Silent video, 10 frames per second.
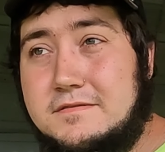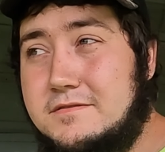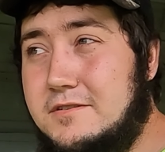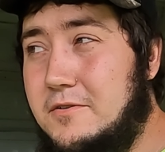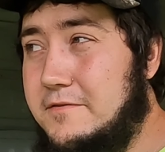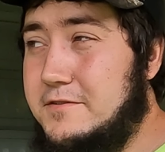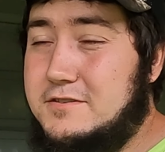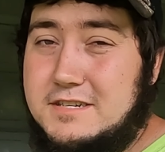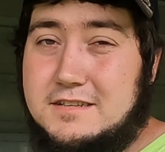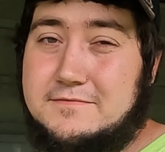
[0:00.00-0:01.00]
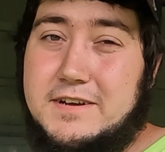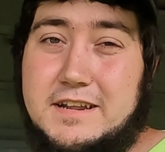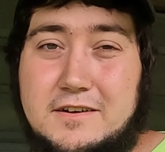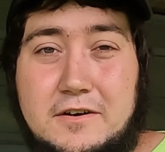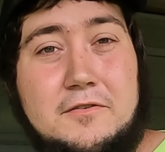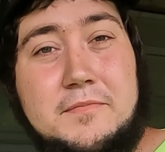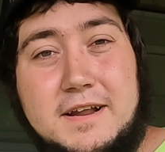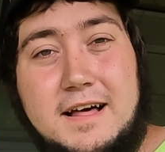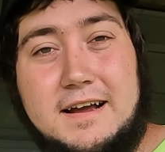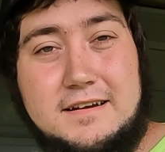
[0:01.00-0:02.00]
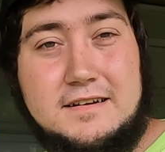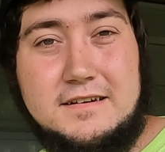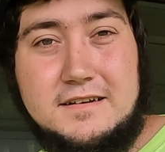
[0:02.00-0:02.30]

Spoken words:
So if you're seeing the video, it'll be like